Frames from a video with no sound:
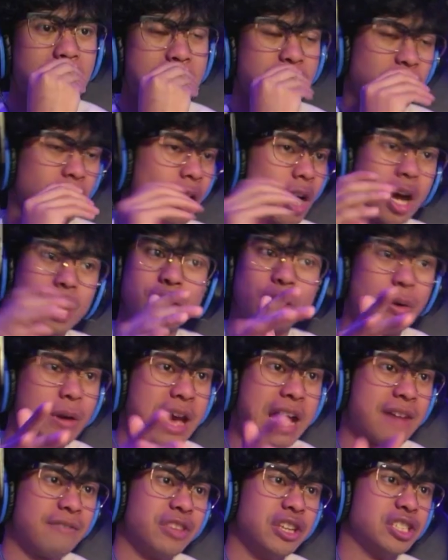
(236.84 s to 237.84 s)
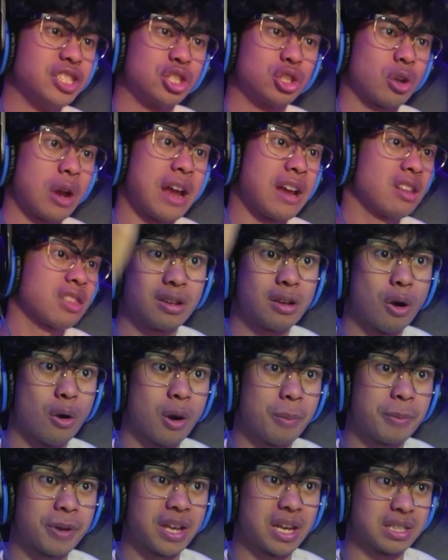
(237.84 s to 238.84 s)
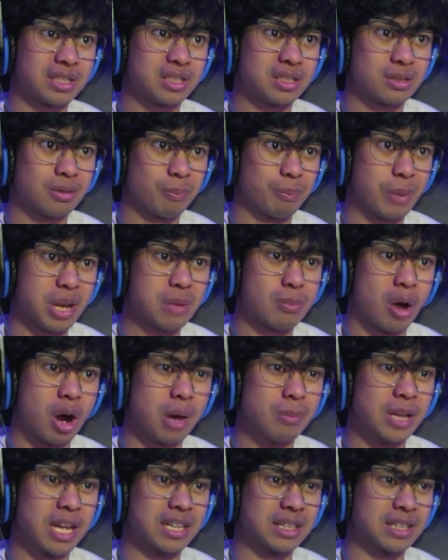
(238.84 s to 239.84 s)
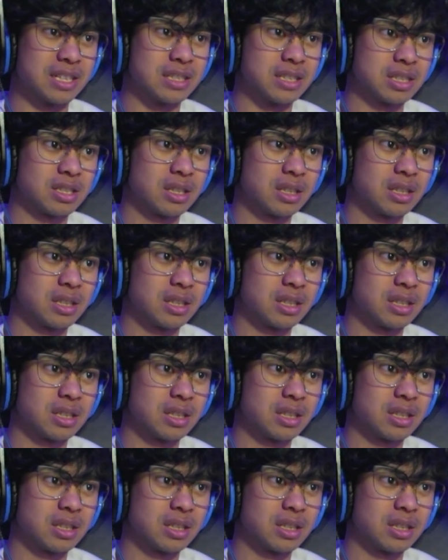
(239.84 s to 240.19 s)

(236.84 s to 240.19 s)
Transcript: And Law don't have the strength to go up against Big Mom like this.